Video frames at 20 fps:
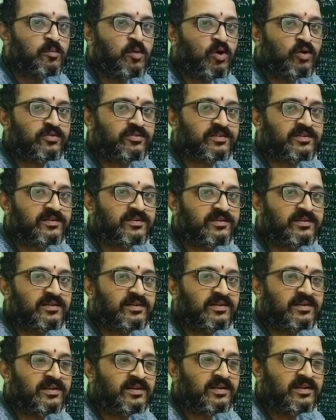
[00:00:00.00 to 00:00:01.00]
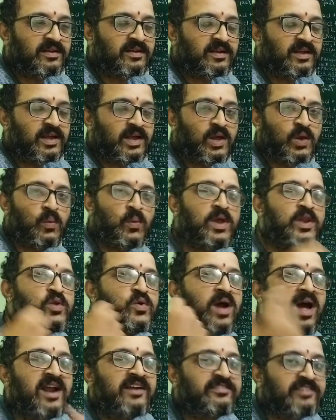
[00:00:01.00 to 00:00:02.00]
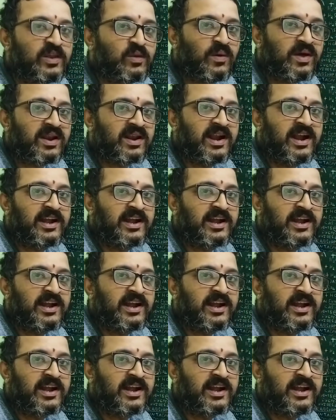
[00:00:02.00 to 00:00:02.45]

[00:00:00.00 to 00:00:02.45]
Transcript: to both. When you add silver